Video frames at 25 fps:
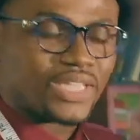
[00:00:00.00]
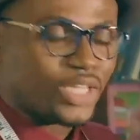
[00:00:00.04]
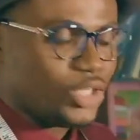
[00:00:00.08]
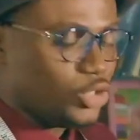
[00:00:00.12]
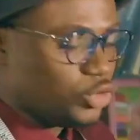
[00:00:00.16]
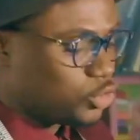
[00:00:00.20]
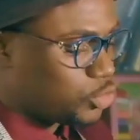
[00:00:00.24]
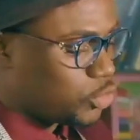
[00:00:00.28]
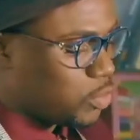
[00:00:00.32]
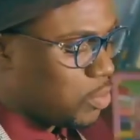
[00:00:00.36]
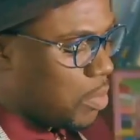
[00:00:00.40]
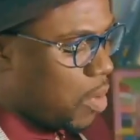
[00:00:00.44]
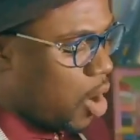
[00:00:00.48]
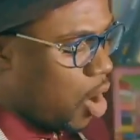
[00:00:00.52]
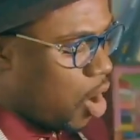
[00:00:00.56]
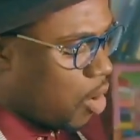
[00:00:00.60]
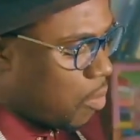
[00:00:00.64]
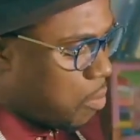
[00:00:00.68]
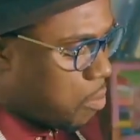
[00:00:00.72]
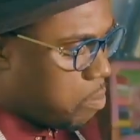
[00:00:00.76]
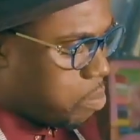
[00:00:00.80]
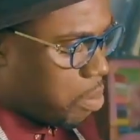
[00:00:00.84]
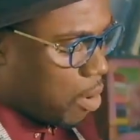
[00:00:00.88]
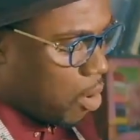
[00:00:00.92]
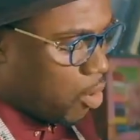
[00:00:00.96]
into more
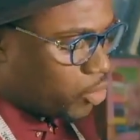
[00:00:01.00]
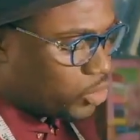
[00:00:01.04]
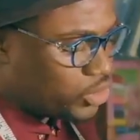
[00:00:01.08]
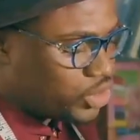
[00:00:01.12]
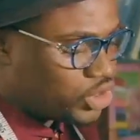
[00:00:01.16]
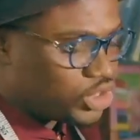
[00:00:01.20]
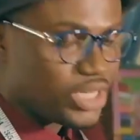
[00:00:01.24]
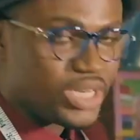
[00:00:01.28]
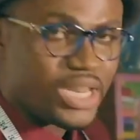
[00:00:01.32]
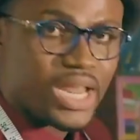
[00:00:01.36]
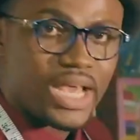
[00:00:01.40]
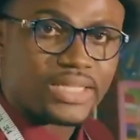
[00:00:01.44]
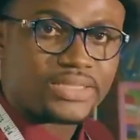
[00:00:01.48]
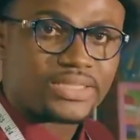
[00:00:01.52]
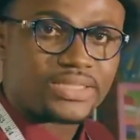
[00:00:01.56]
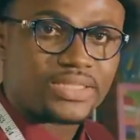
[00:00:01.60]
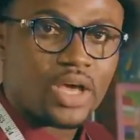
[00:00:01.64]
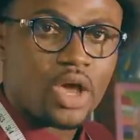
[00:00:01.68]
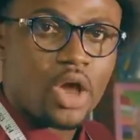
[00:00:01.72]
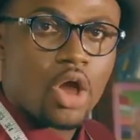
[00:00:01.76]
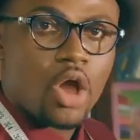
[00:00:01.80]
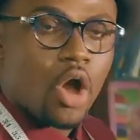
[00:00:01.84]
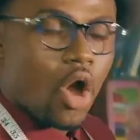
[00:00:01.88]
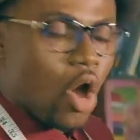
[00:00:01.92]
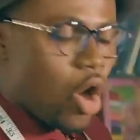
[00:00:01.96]
bulginess
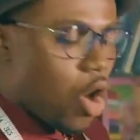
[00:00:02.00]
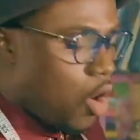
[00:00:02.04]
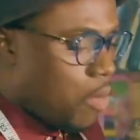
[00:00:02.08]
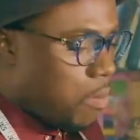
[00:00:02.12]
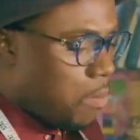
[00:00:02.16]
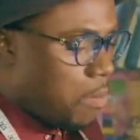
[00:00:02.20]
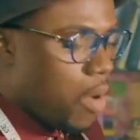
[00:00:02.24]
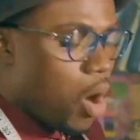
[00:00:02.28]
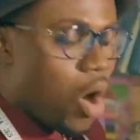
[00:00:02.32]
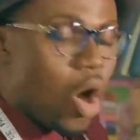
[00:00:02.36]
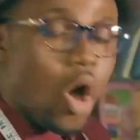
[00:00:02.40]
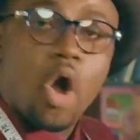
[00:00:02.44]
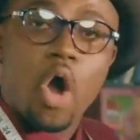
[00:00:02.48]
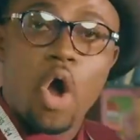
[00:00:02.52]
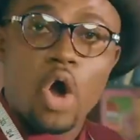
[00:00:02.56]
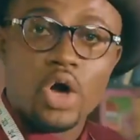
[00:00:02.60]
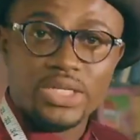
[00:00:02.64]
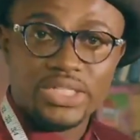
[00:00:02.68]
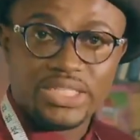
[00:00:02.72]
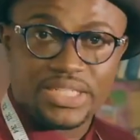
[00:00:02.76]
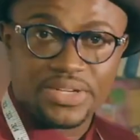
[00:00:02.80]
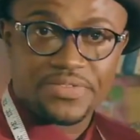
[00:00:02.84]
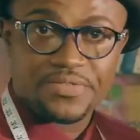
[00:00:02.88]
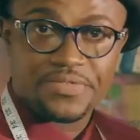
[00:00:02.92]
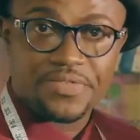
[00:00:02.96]
or more
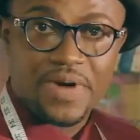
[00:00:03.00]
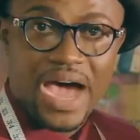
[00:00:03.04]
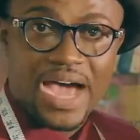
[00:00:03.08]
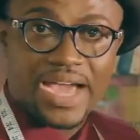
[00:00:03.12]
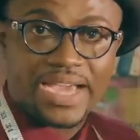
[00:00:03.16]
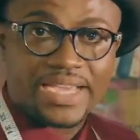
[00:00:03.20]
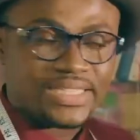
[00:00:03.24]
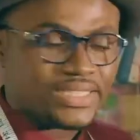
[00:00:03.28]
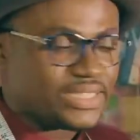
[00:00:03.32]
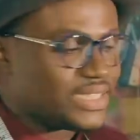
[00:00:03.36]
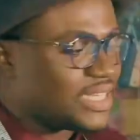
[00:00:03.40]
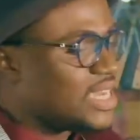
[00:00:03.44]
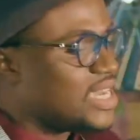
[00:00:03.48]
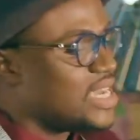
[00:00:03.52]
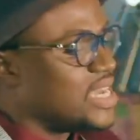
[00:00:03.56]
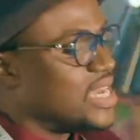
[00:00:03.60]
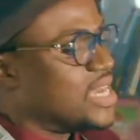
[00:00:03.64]
undefined.